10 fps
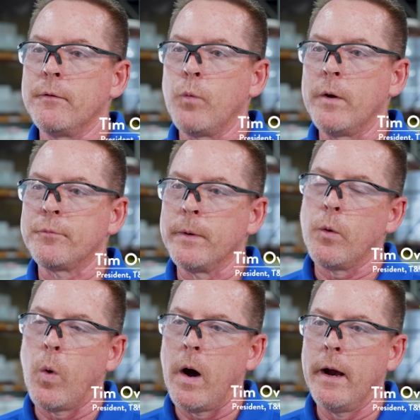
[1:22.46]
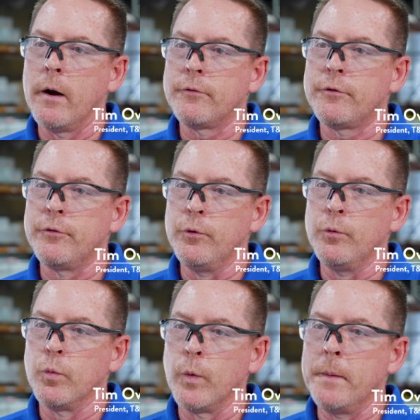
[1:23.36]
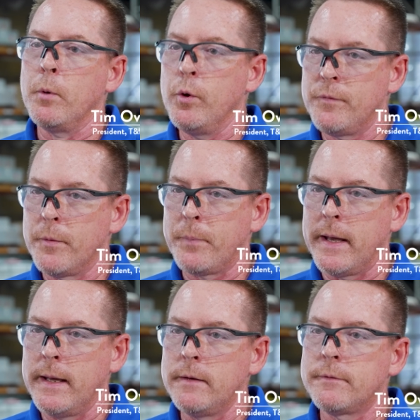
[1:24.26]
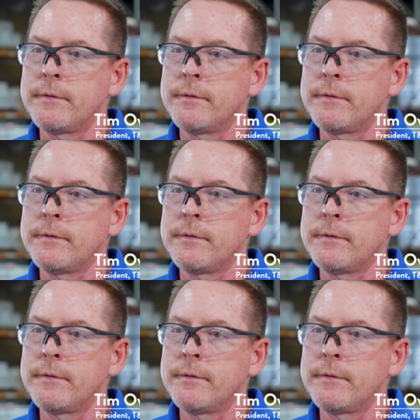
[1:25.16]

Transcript: of what's required to remove the paint.